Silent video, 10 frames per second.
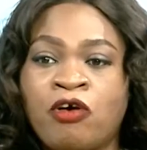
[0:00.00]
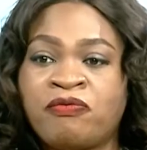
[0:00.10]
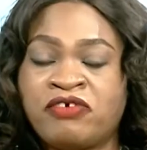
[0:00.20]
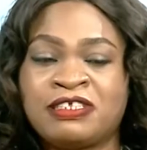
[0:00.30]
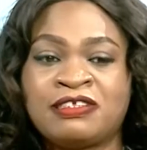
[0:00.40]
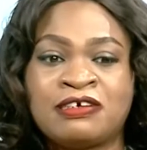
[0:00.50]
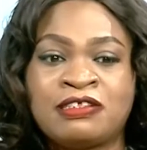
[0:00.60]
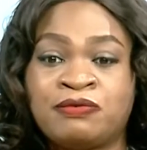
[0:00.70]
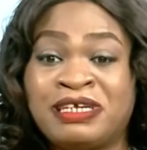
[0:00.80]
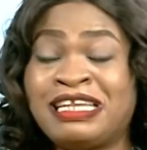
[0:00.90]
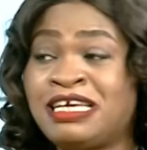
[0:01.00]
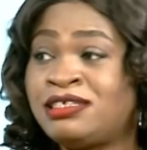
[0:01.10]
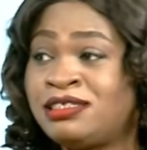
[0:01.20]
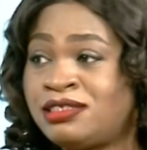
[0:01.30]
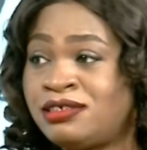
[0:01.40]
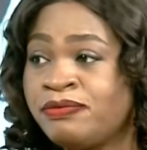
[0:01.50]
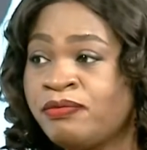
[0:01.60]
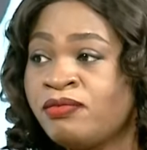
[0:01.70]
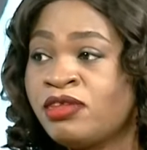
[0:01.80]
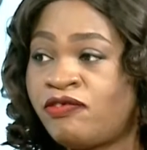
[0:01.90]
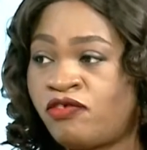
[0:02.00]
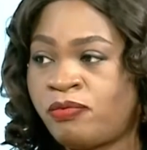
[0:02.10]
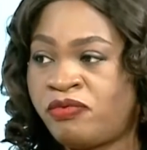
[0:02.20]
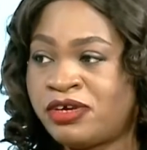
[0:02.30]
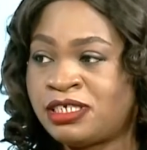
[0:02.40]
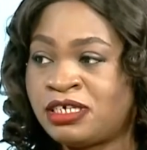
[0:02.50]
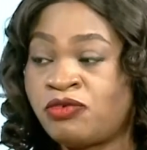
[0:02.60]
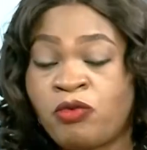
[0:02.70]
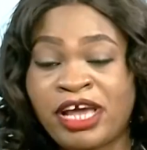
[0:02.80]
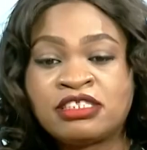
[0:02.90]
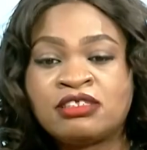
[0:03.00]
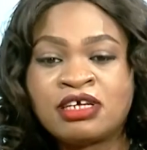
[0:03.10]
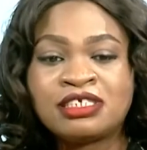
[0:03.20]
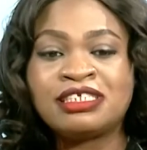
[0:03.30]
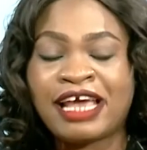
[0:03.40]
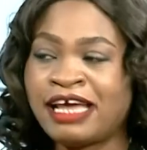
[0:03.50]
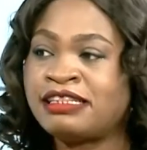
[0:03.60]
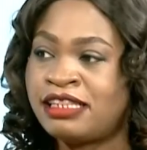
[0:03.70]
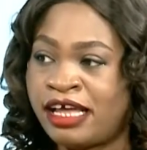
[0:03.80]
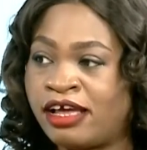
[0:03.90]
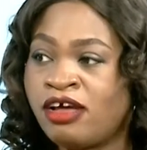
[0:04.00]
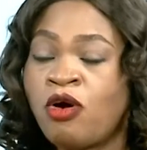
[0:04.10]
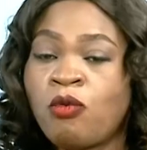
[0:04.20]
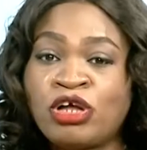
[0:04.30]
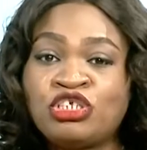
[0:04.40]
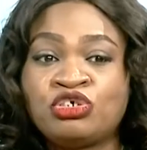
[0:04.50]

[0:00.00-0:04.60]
we've got prisoners released from prison, it doesn't end there.